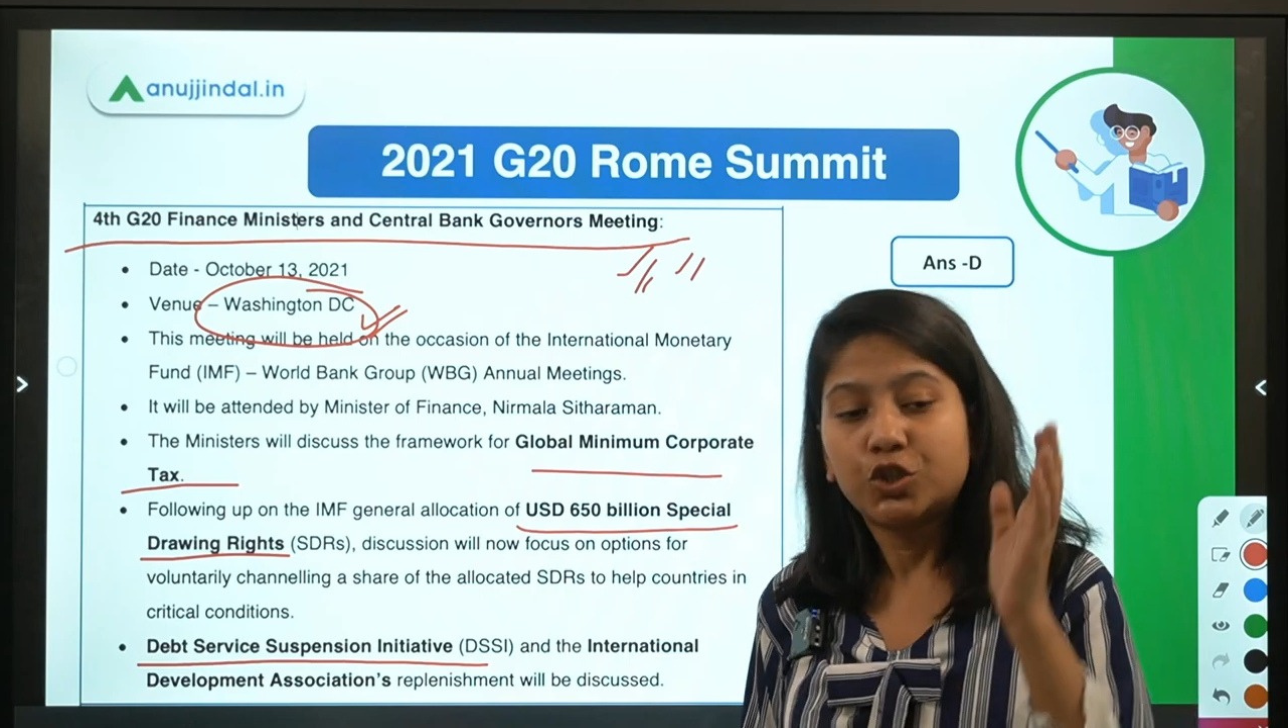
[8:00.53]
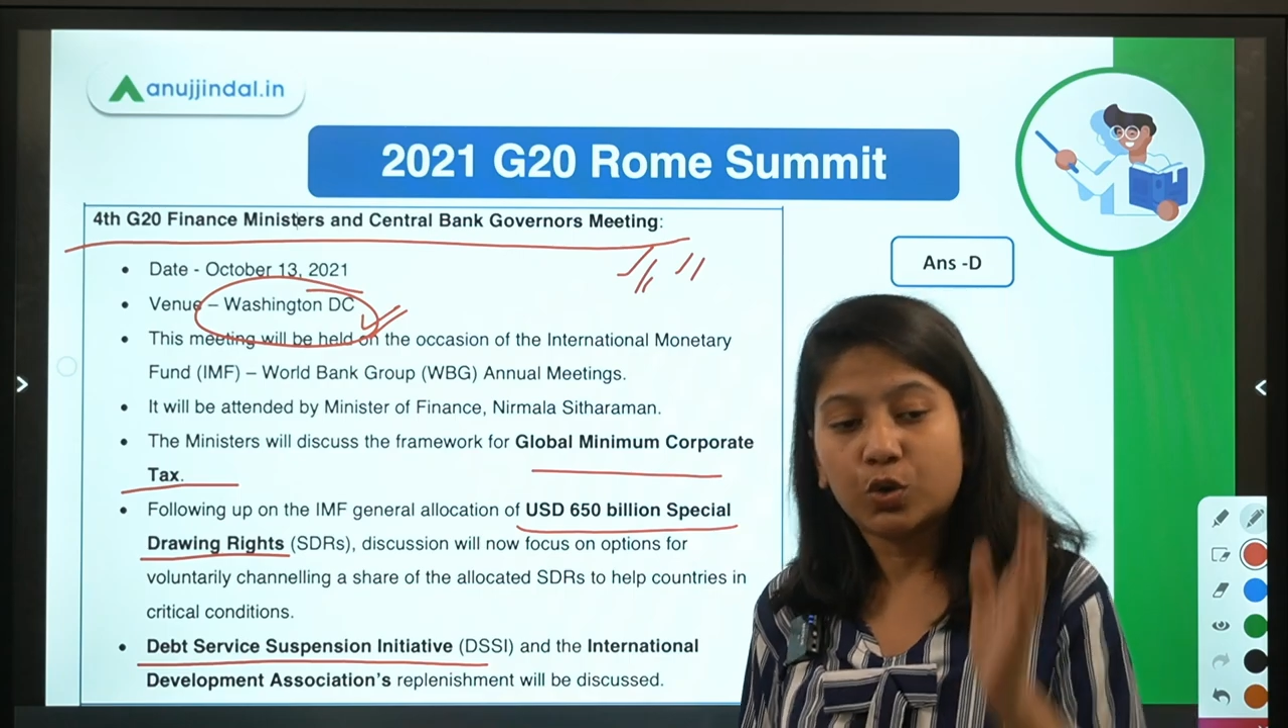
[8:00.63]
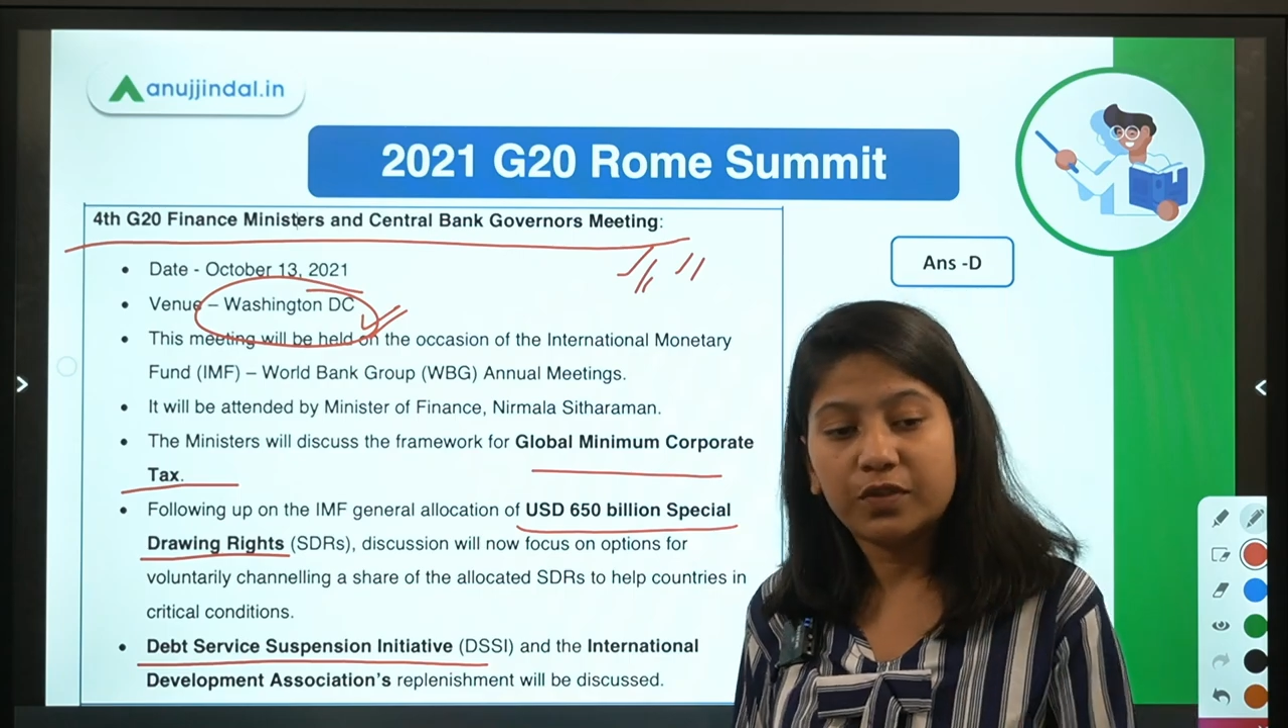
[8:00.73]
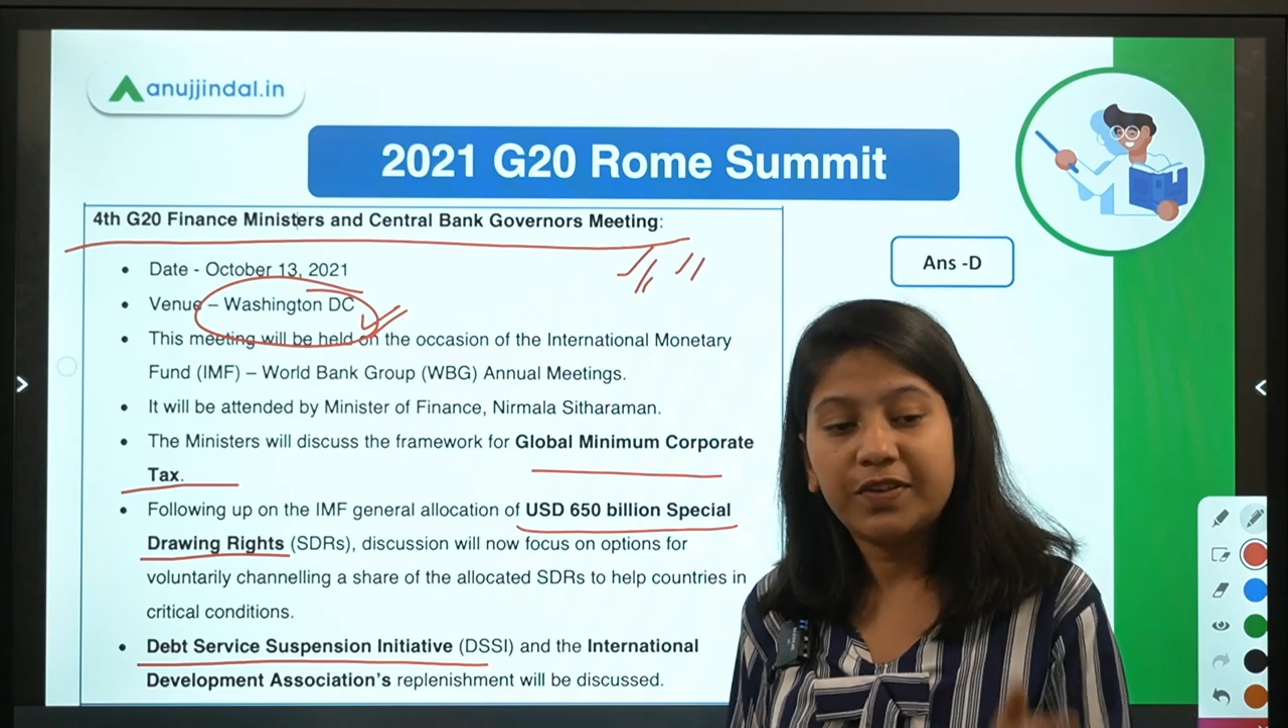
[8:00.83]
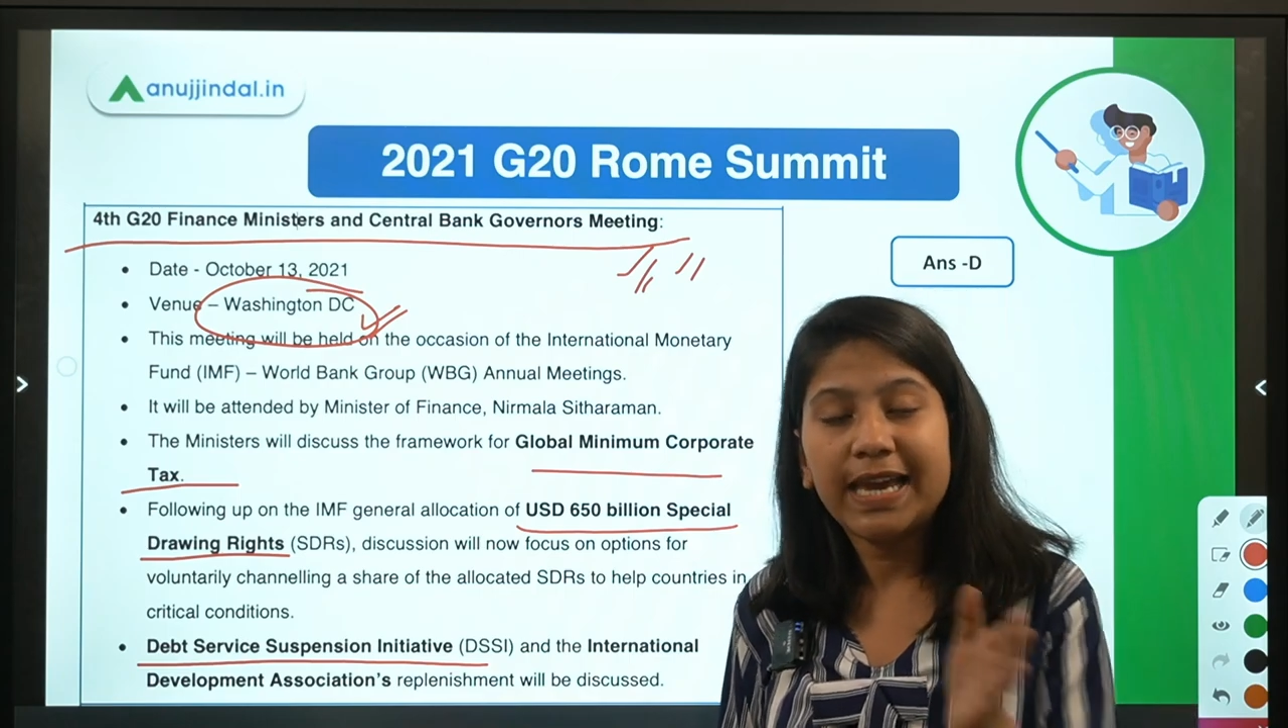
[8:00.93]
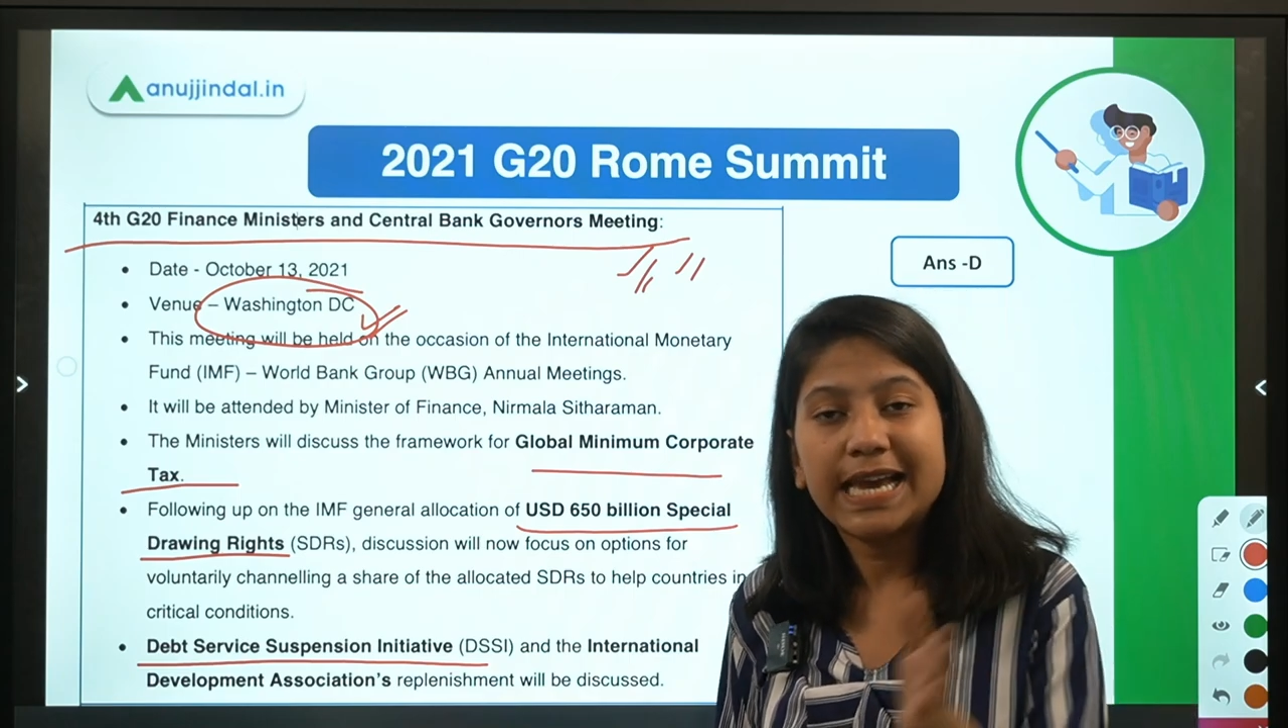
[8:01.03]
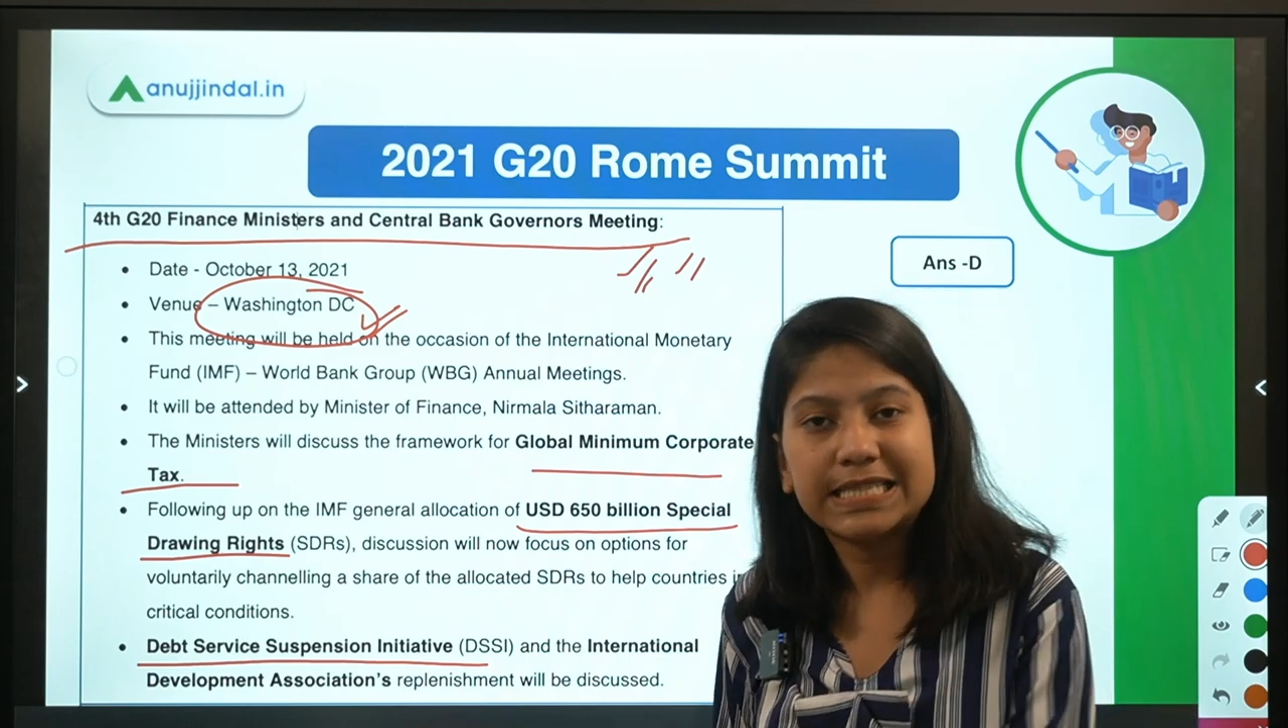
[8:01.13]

Should we